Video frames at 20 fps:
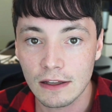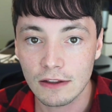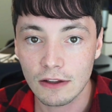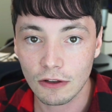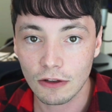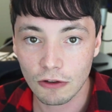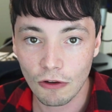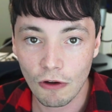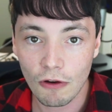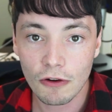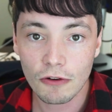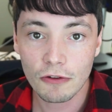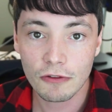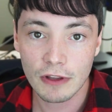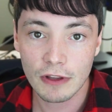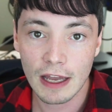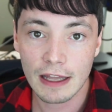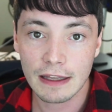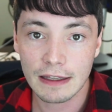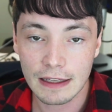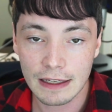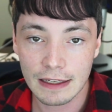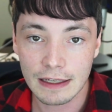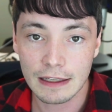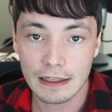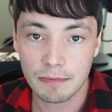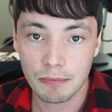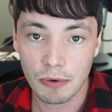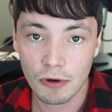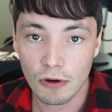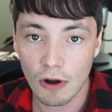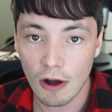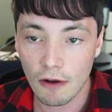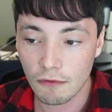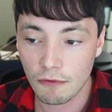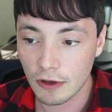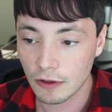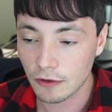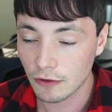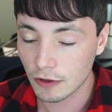the longer that it gets put
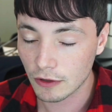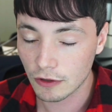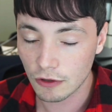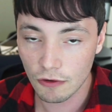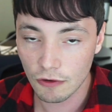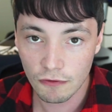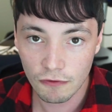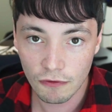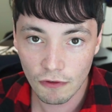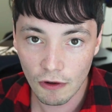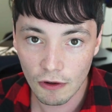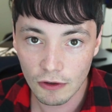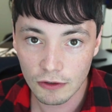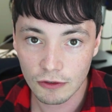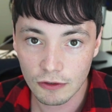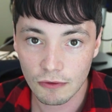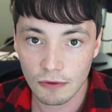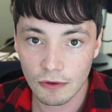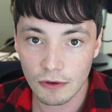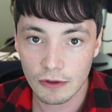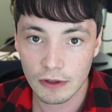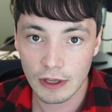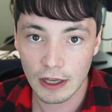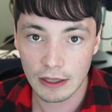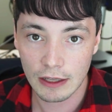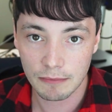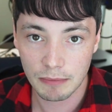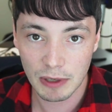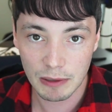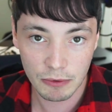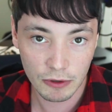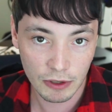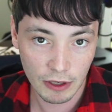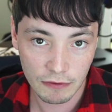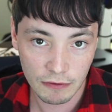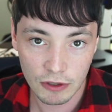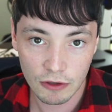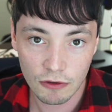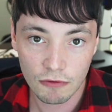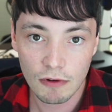off, whether it's your fault or that people are
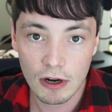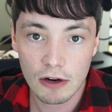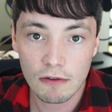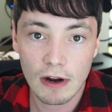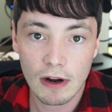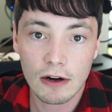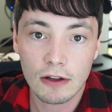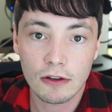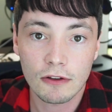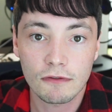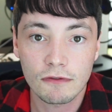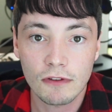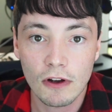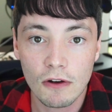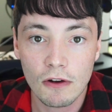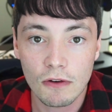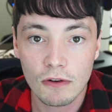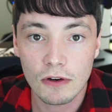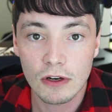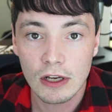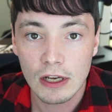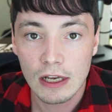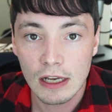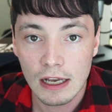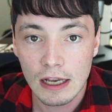giving you the runaround on the phone,